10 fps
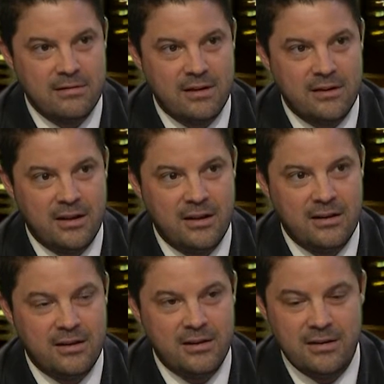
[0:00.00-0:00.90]

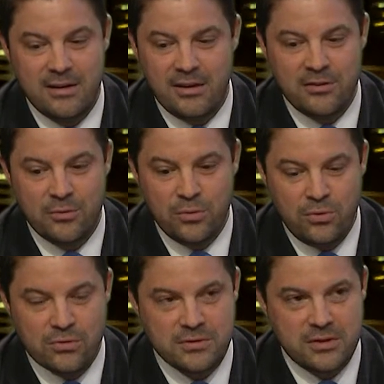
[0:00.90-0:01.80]
uh, under the
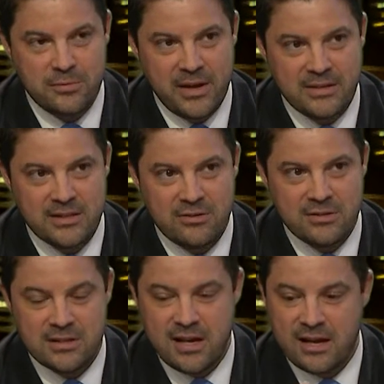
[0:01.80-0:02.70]
rules, under the Bank
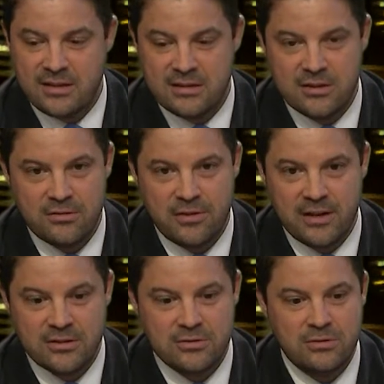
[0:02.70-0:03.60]
Secrecy Act and the other
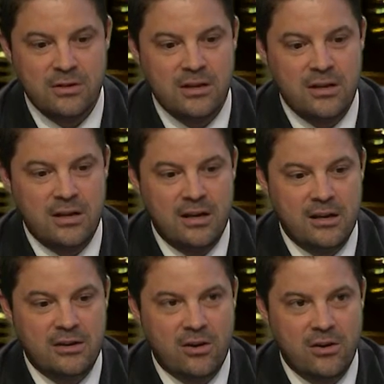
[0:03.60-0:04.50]
financial
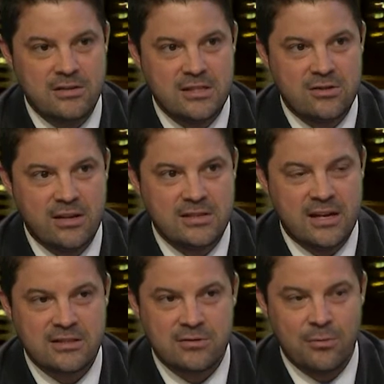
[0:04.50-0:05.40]
uh, currency
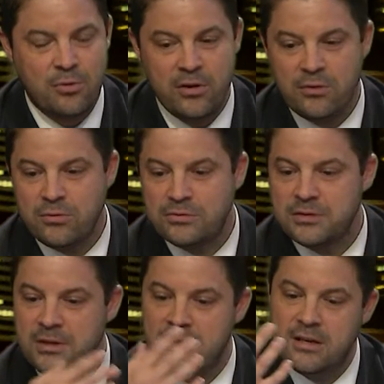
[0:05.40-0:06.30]
transaction reporting rules
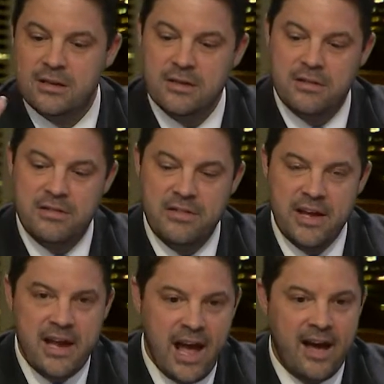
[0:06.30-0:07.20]

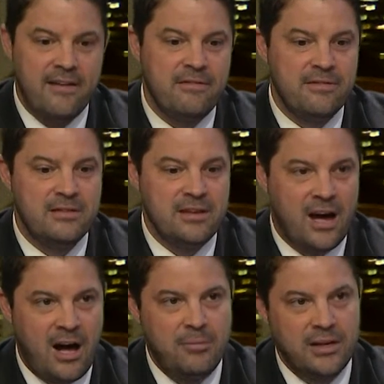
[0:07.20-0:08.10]
they have the
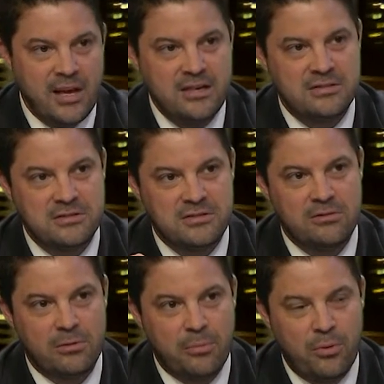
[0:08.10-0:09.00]
obligation to
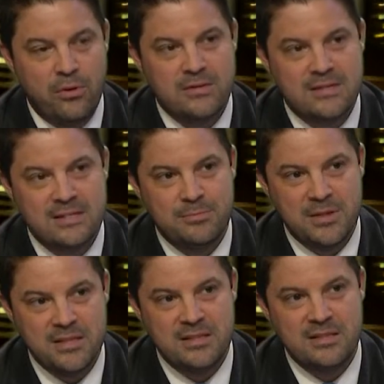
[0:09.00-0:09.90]
report
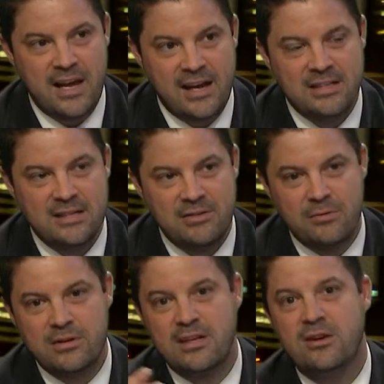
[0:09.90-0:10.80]
suspicious activity,
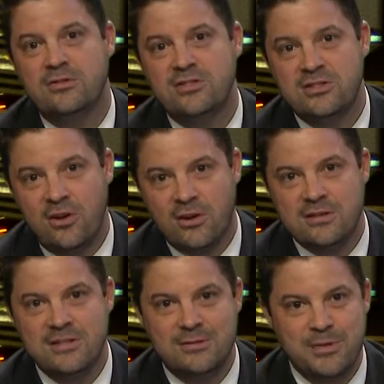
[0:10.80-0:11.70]
what they call SAR,
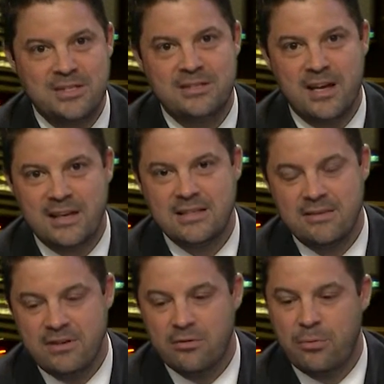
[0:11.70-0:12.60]
suspicious
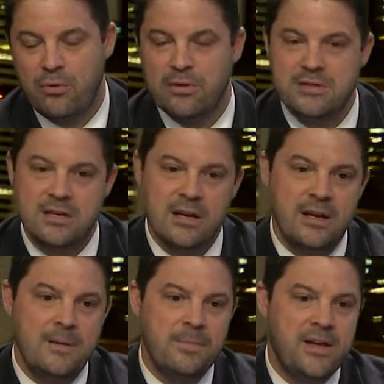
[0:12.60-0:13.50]
activity reports.
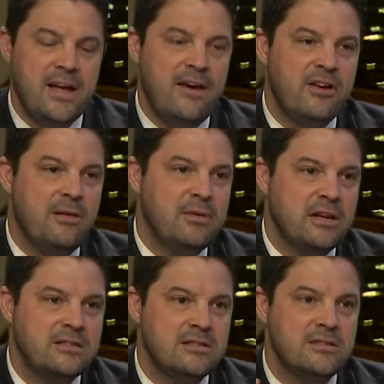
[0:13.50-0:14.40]
They have an
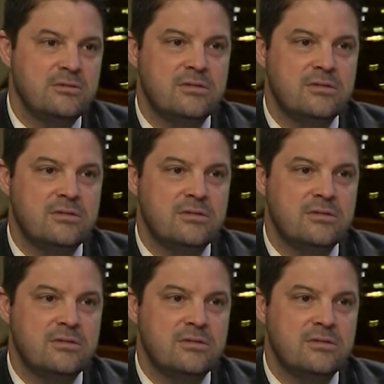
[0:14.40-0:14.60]
obligation to,